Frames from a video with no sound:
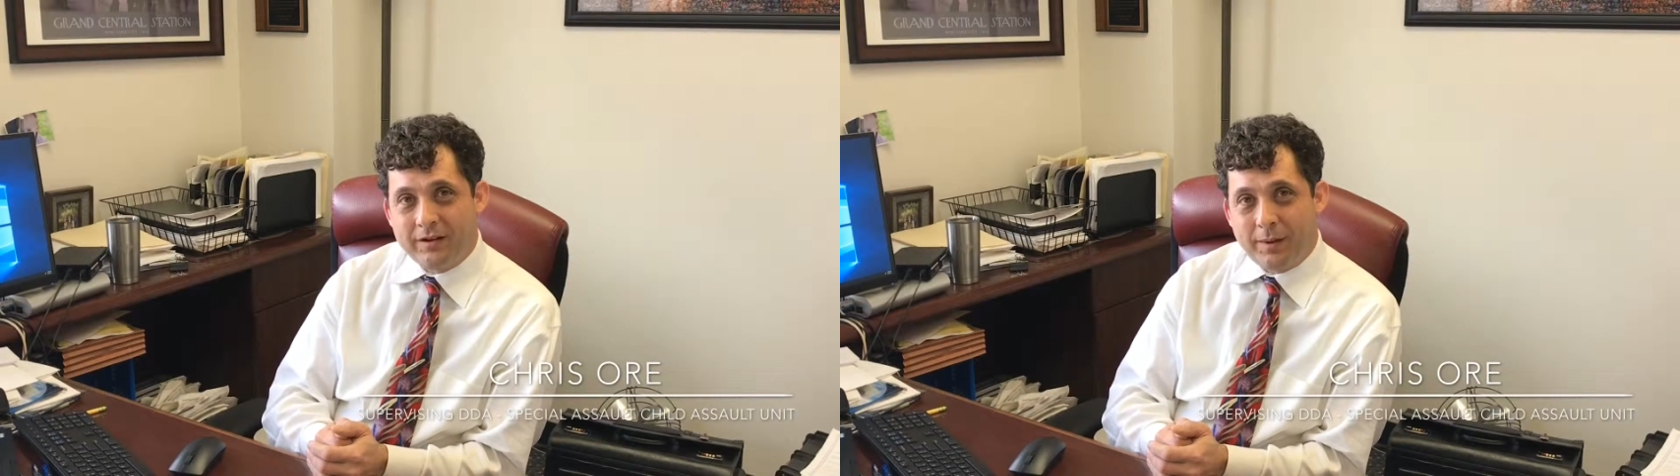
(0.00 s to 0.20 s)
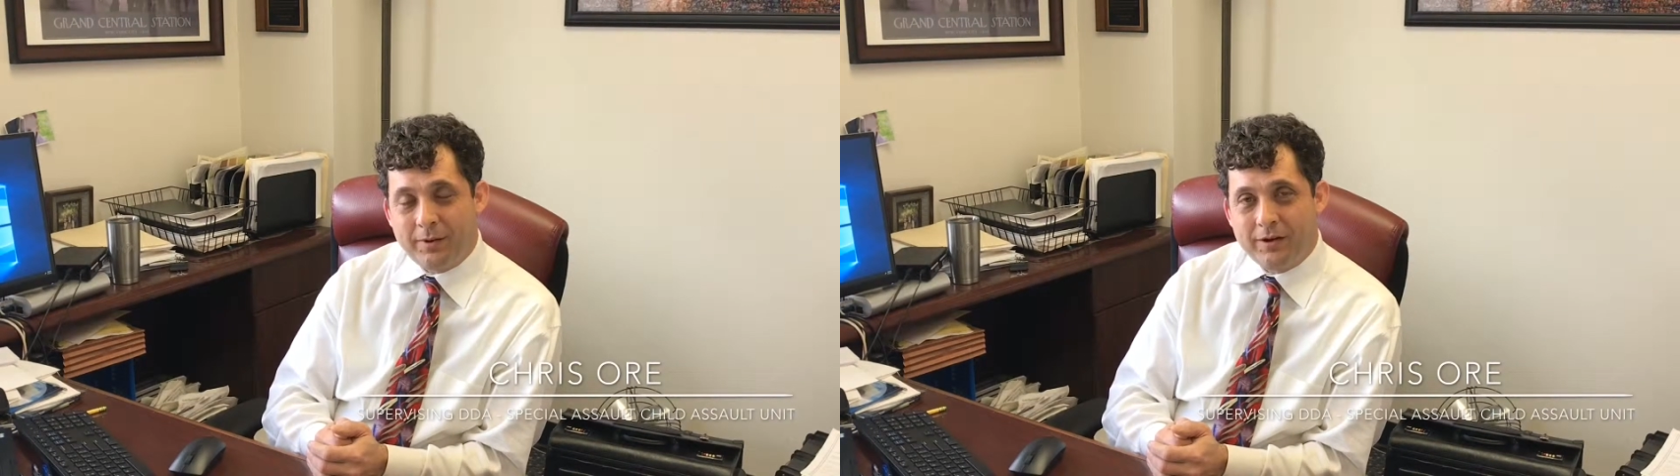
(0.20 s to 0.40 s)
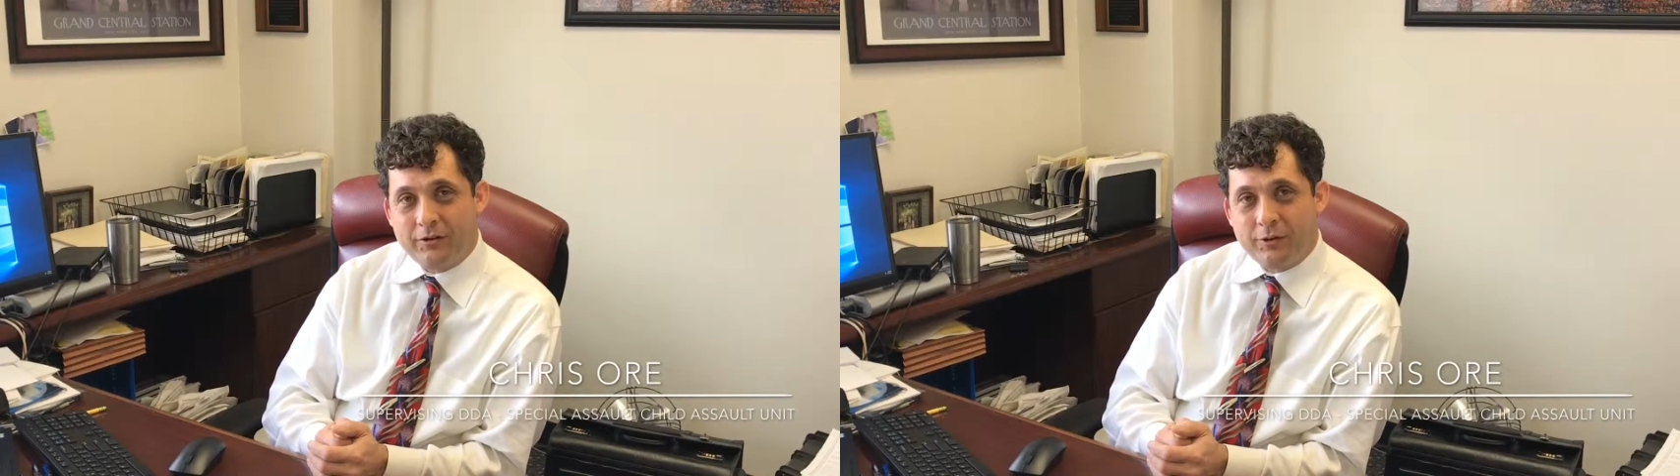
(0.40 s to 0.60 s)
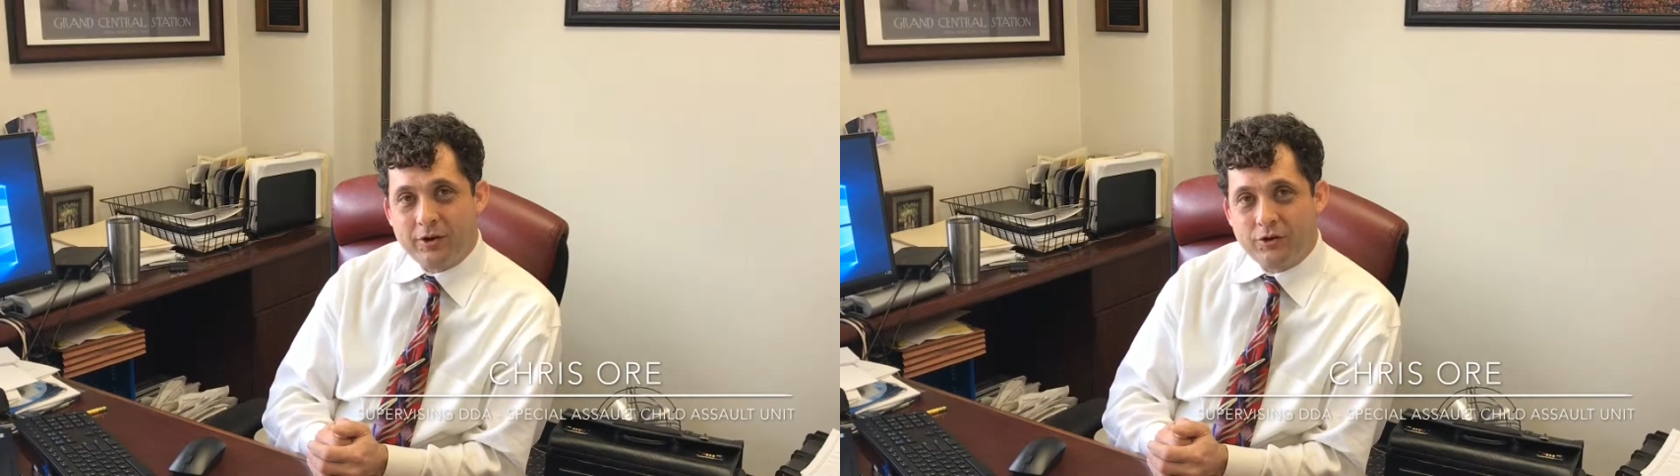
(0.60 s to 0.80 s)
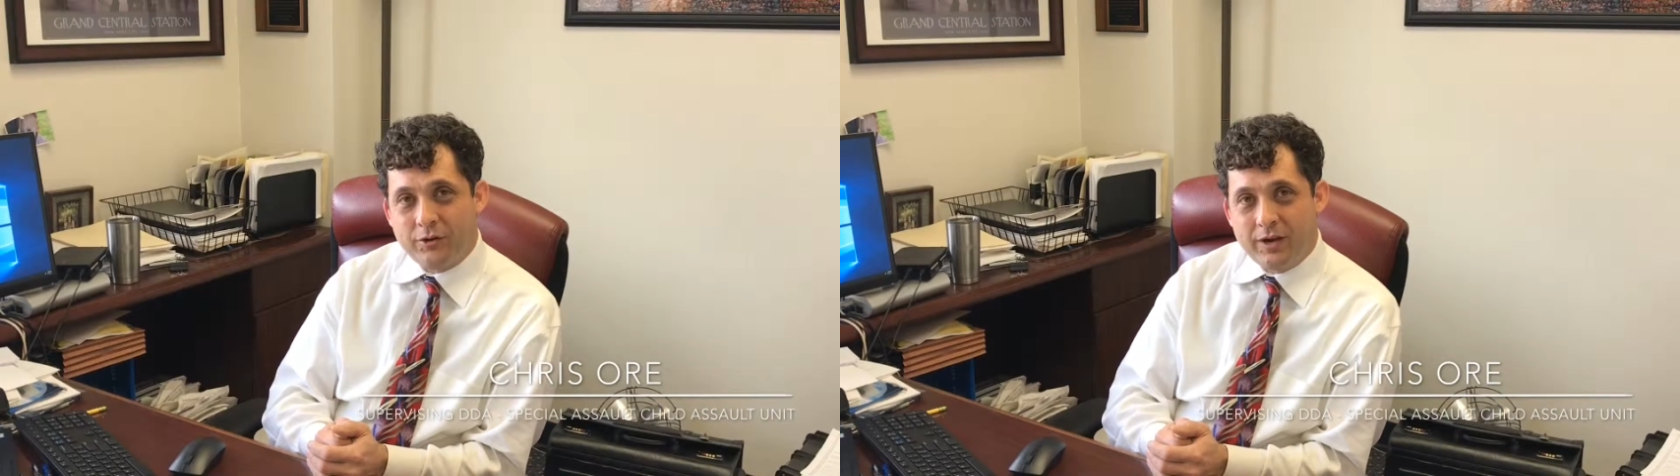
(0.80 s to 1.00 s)
deputy district
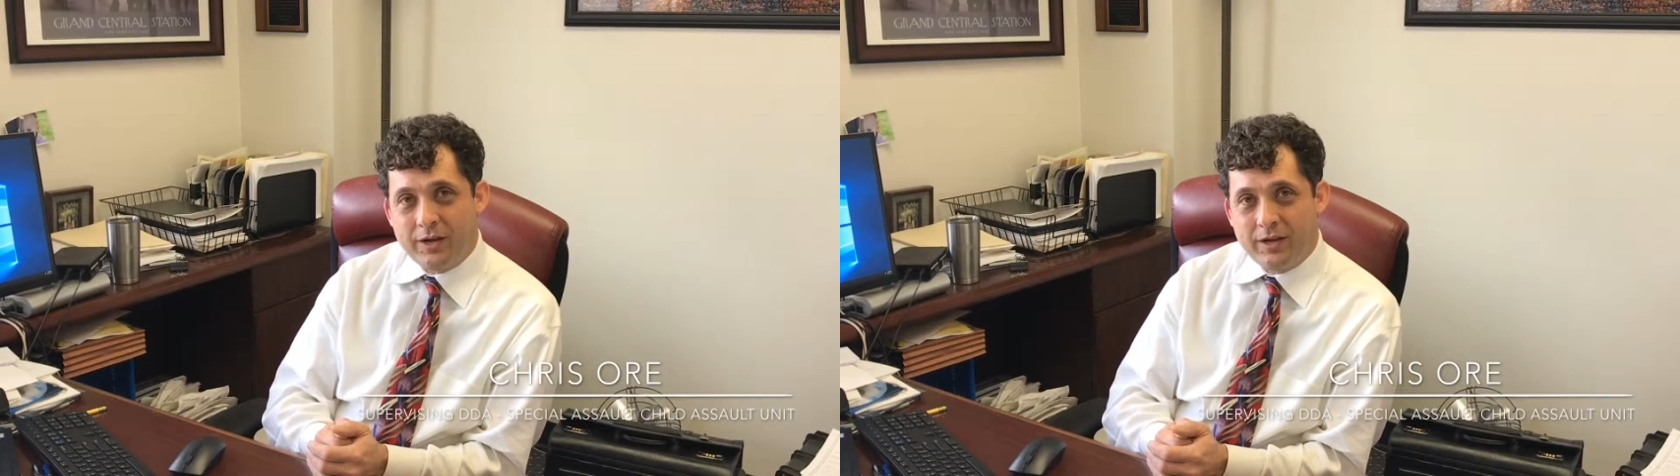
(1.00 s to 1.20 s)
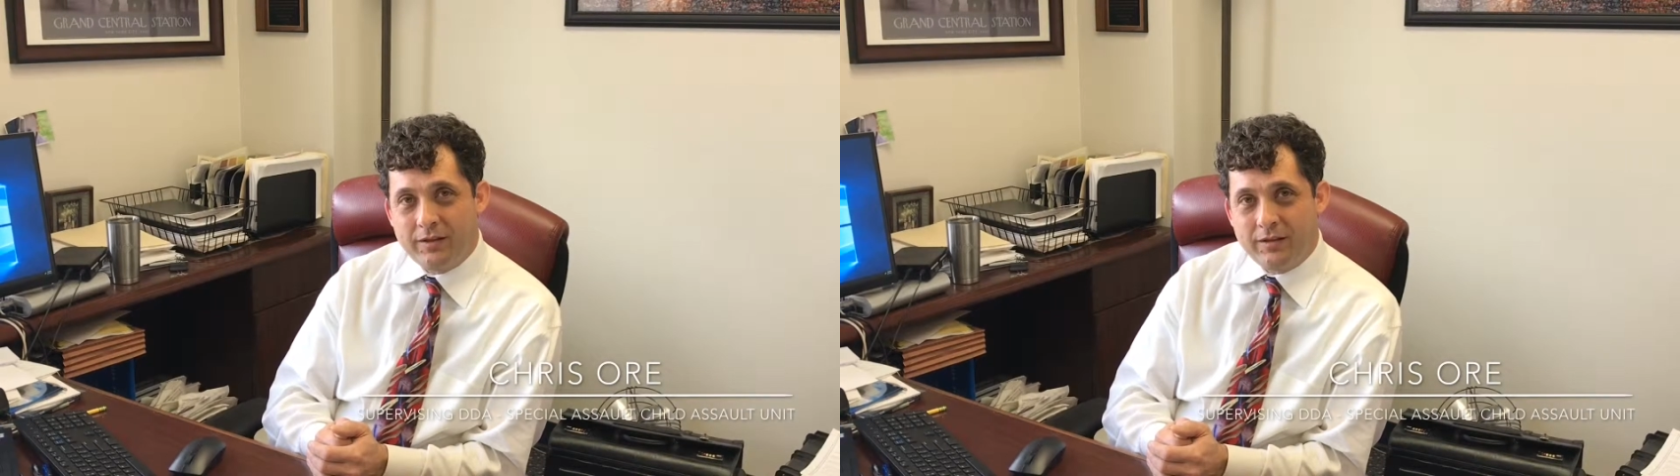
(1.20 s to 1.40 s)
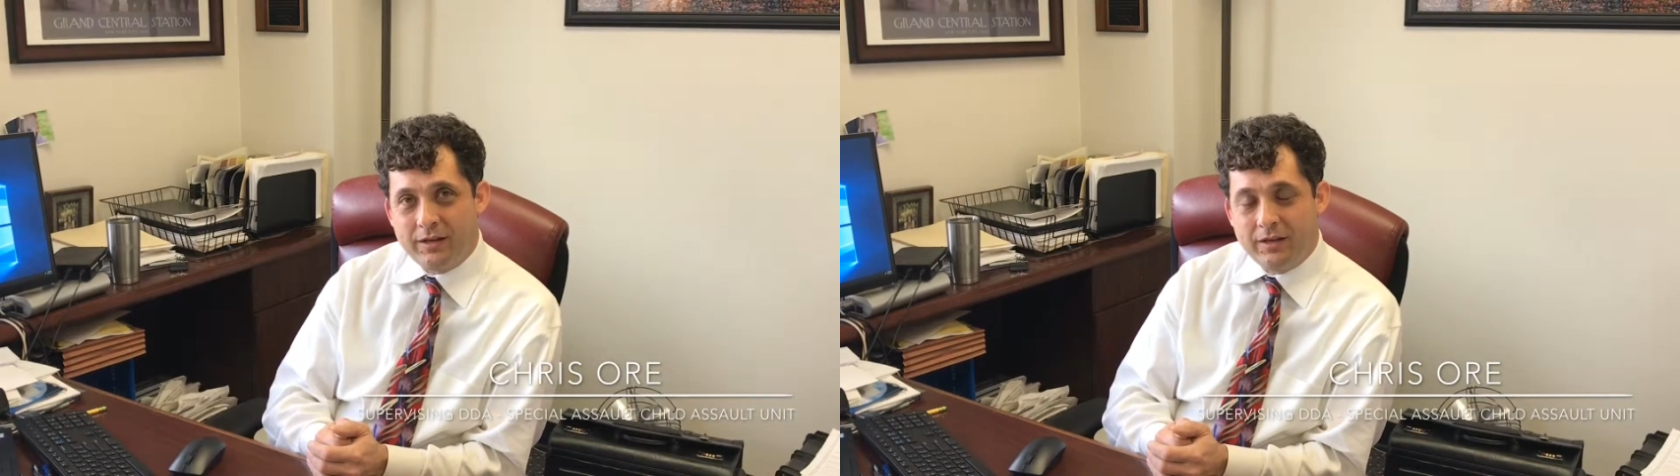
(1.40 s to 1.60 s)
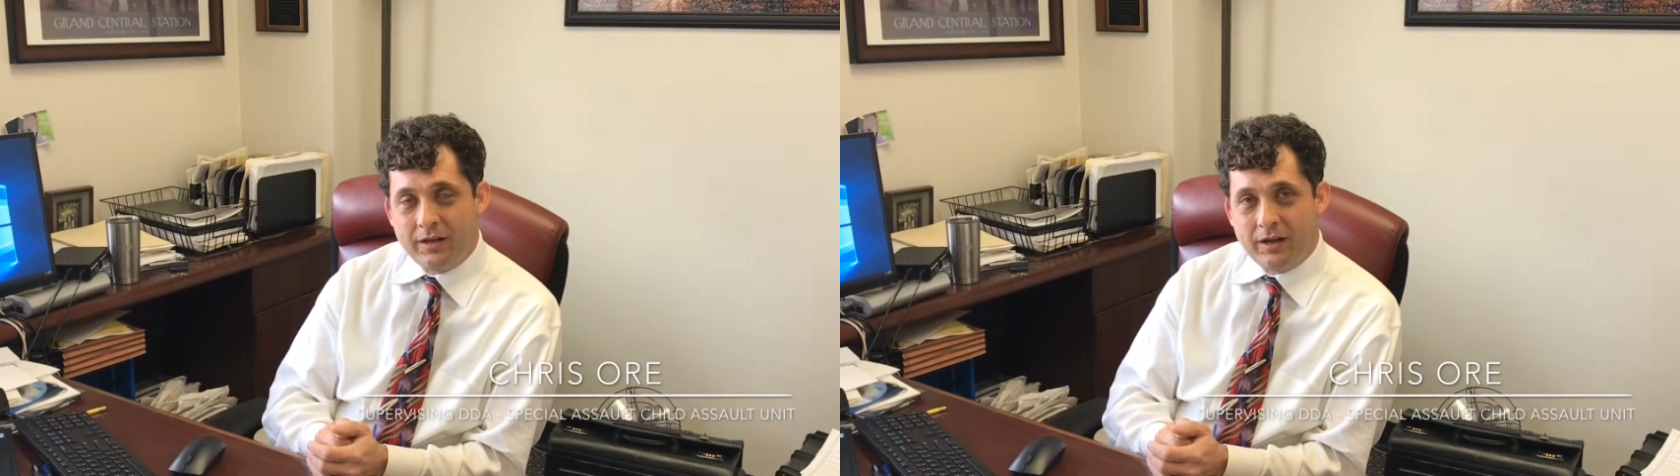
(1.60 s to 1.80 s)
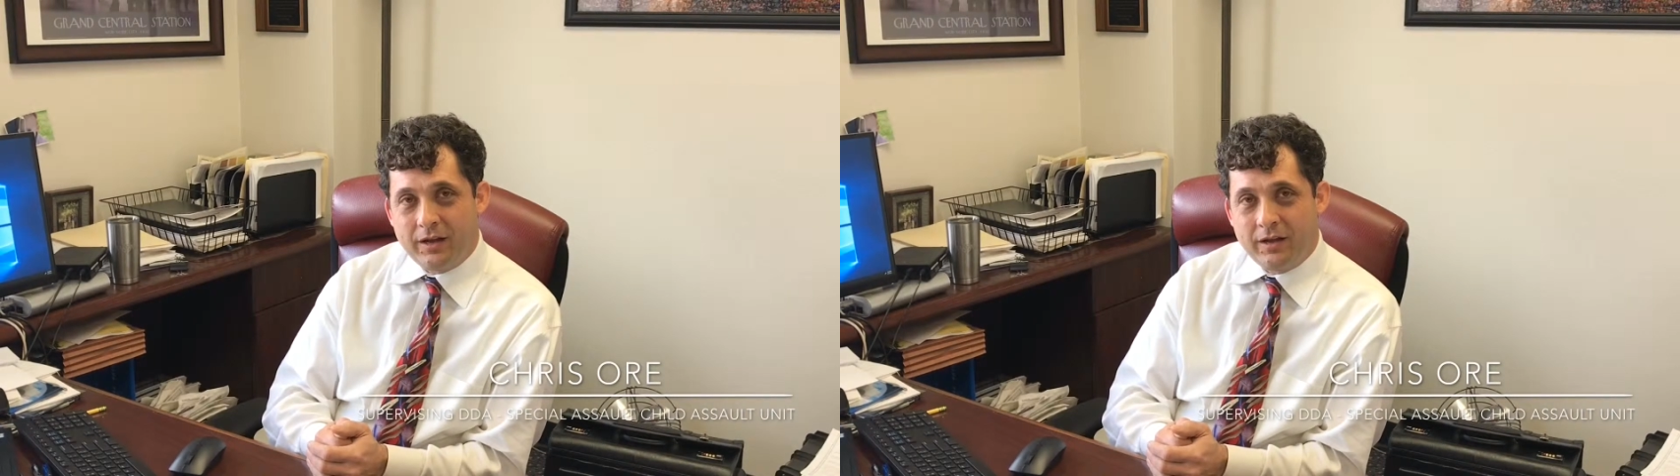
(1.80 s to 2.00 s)
attorney in the
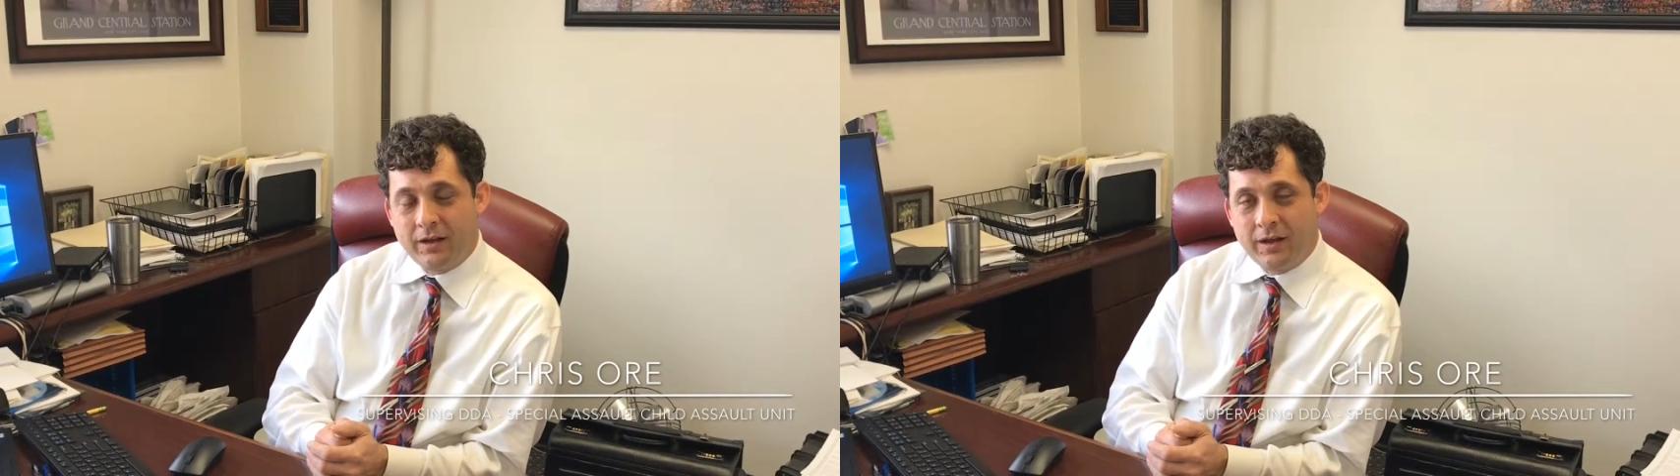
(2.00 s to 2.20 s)
uh,